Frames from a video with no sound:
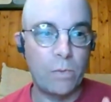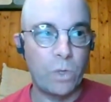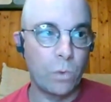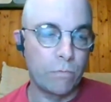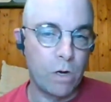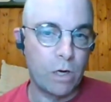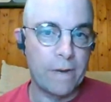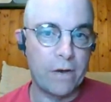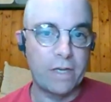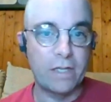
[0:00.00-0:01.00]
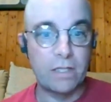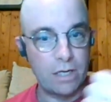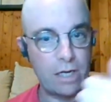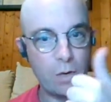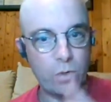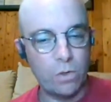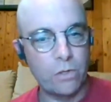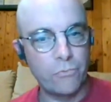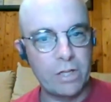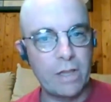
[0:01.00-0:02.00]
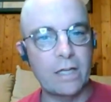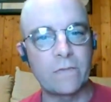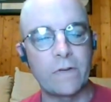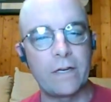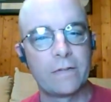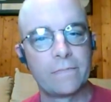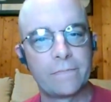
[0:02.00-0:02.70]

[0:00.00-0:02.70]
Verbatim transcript: we were wrong about this, and now we're going to reclassify."